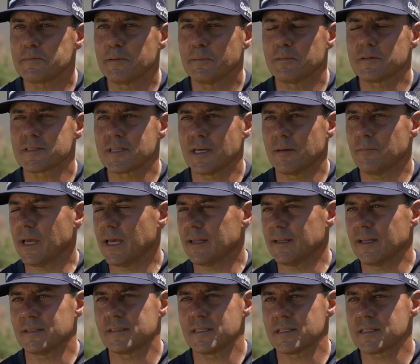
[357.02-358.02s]
people say, man,
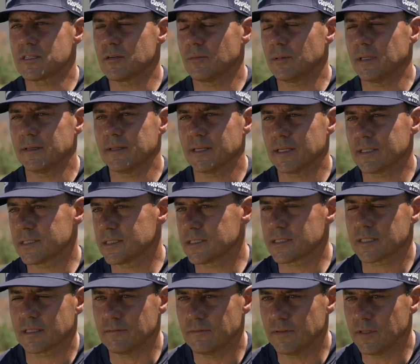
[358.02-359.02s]
that does so many things, it's
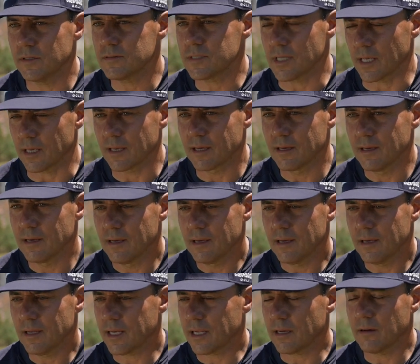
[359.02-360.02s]
confusing.
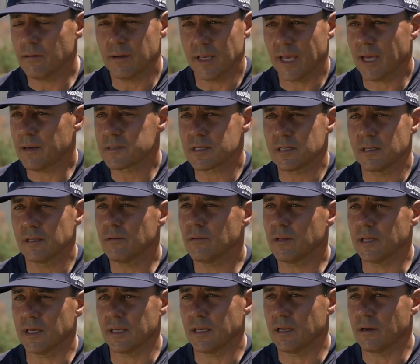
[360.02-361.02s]
And I go, yeah,
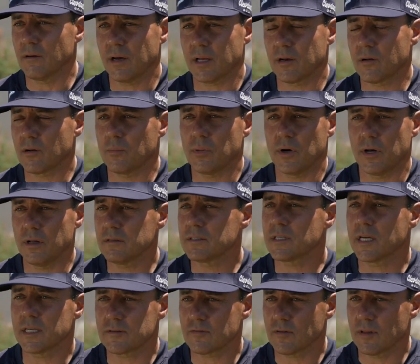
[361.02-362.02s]
absolutely. You know, I don't
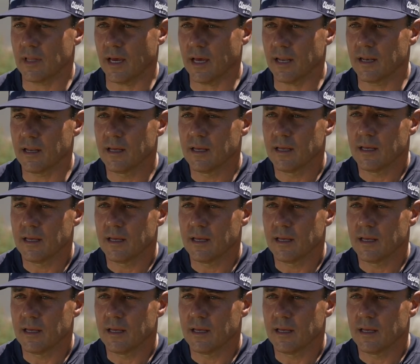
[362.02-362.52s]
apologize for that.